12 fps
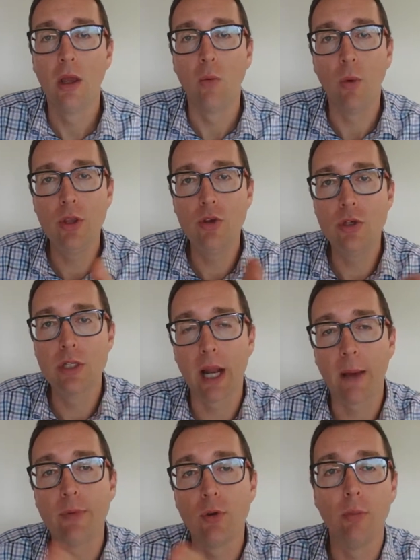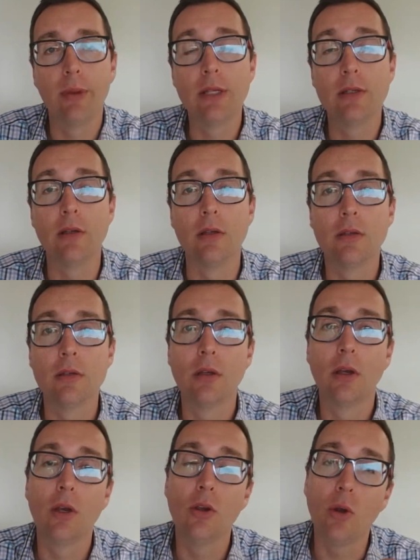When you set up your business,
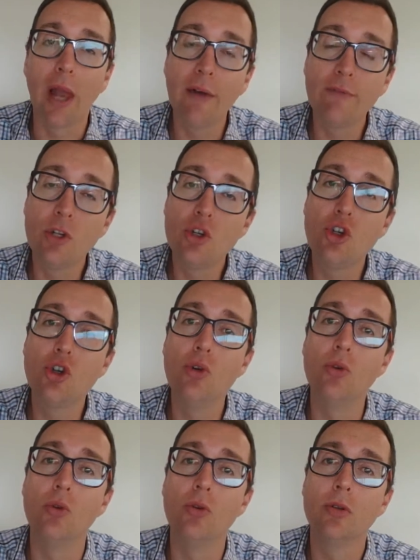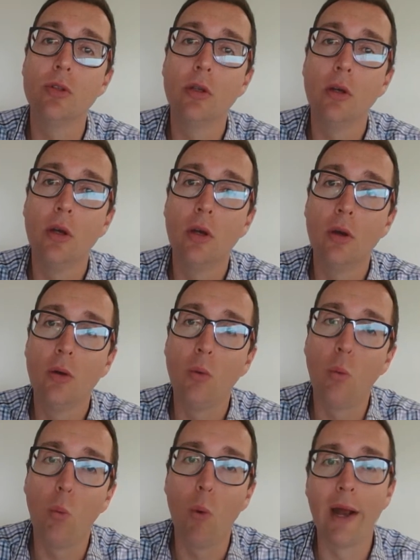you'll have to choose
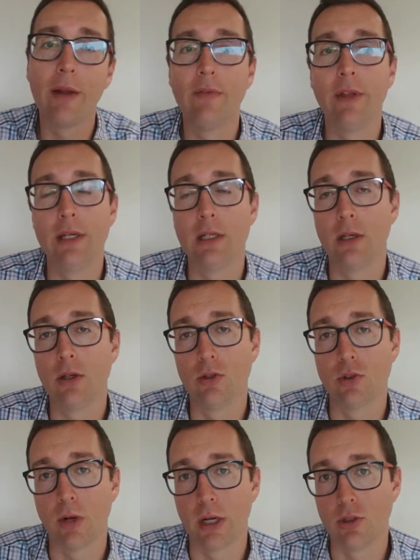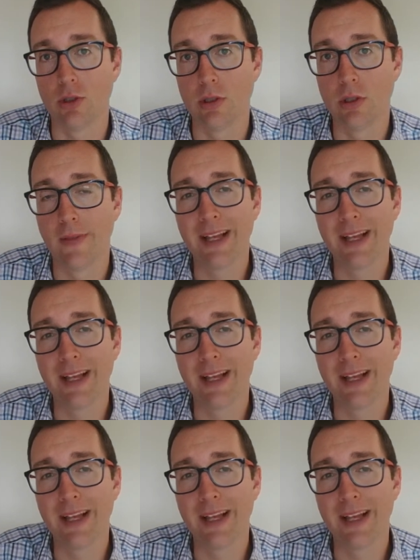one of these legal structures.